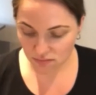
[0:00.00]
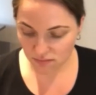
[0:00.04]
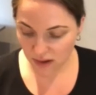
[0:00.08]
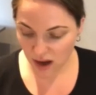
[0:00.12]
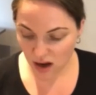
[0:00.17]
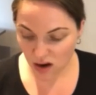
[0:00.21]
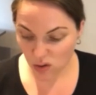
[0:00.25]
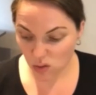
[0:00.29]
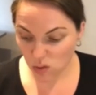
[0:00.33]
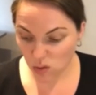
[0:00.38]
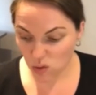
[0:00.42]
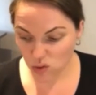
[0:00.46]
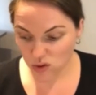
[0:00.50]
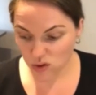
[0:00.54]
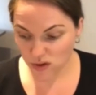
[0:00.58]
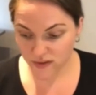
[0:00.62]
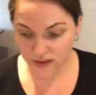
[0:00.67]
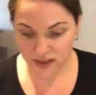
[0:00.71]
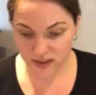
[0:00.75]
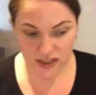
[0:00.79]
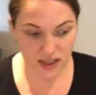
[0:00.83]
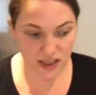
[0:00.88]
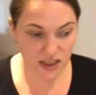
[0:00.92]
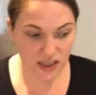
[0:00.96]
about
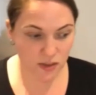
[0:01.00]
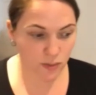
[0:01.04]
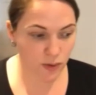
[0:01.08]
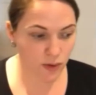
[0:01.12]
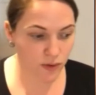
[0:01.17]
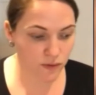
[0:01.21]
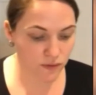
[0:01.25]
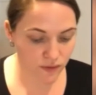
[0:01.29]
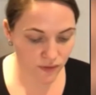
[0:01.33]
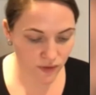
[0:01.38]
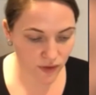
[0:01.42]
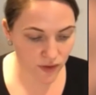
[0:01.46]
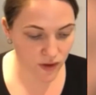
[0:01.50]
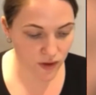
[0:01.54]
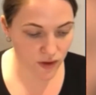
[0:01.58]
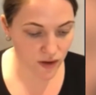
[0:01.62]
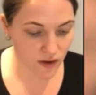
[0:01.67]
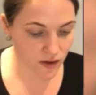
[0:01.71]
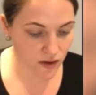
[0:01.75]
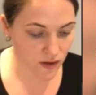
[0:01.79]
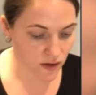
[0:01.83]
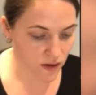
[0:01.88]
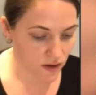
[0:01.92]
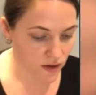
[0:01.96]
1/4 teaspoon for the
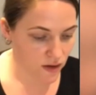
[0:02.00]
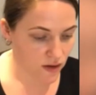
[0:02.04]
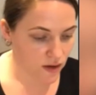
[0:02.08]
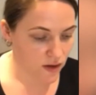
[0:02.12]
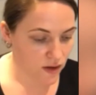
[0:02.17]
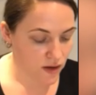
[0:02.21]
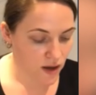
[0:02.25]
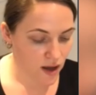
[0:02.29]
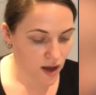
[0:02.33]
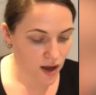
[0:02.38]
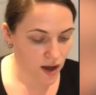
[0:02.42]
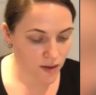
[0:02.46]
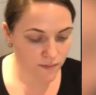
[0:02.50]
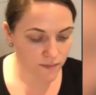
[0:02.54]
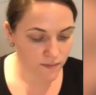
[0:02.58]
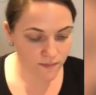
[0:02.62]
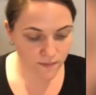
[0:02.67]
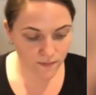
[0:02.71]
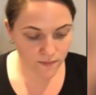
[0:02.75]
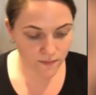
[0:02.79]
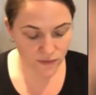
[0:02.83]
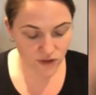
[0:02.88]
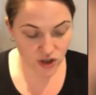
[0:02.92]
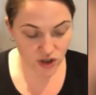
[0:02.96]

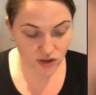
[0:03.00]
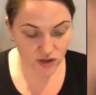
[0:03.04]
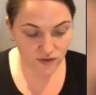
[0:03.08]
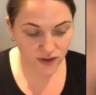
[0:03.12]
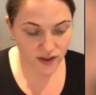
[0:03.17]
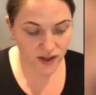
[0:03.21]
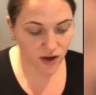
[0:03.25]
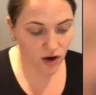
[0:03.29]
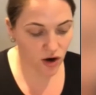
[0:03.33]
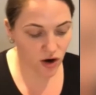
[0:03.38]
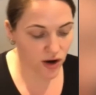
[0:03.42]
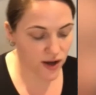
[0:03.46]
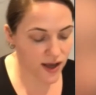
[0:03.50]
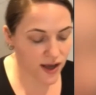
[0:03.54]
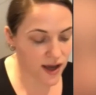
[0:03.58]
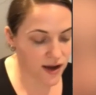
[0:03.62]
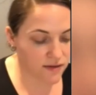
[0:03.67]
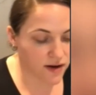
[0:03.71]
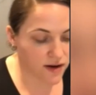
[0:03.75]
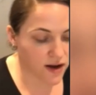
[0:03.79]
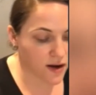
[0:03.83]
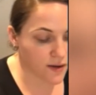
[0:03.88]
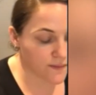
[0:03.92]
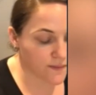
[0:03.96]
just for the eye
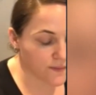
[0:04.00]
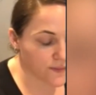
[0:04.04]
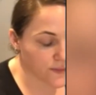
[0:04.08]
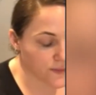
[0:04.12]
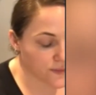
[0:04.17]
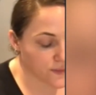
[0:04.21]
area.